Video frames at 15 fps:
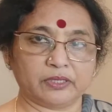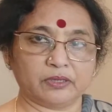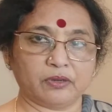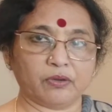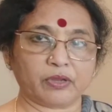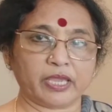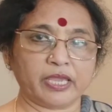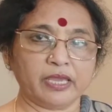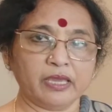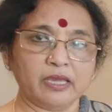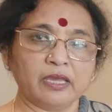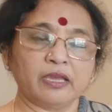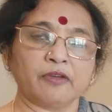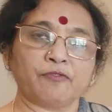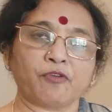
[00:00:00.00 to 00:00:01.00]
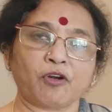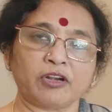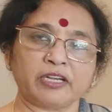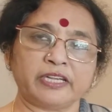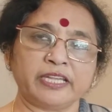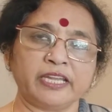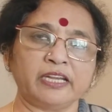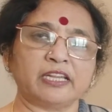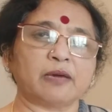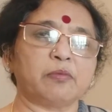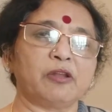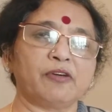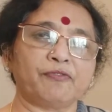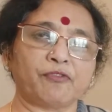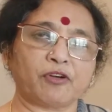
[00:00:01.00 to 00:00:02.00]
okay? 40,
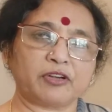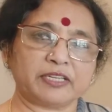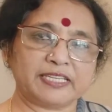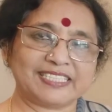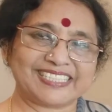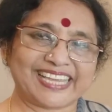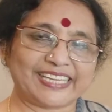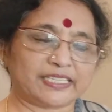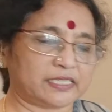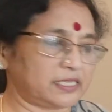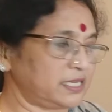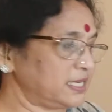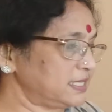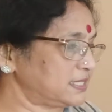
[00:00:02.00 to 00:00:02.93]
double of 40 is 80,